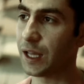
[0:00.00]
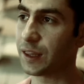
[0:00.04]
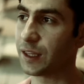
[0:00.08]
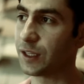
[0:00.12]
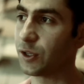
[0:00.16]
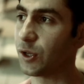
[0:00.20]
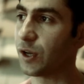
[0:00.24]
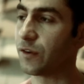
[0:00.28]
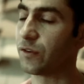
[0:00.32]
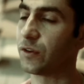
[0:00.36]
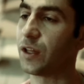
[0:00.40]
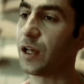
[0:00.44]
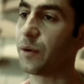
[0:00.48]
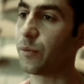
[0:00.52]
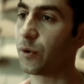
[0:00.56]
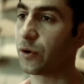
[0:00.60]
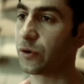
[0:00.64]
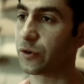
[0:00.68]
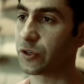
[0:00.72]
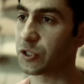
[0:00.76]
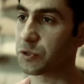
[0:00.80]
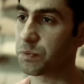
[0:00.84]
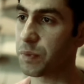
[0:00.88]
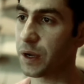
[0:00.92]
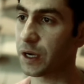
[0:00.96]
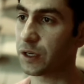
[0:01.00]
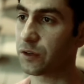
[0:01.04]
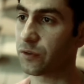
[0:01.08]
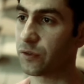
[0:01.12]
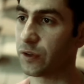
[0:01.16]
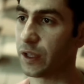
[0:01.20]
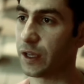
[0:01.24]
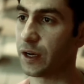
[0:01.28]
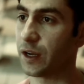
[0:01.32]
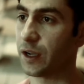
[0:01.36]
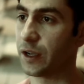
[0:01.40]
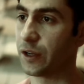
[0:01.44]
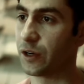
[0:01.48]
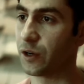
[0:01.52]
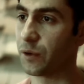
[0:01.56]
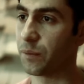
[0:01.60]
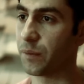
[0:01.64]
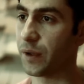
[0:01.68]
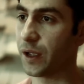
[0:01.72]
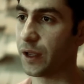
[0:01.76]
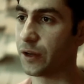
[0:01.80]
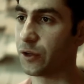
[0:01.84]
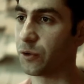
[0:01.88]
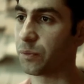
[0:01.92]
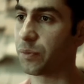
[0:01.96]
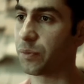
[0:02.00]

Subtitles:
think you have a lot more respect for that item, and you'll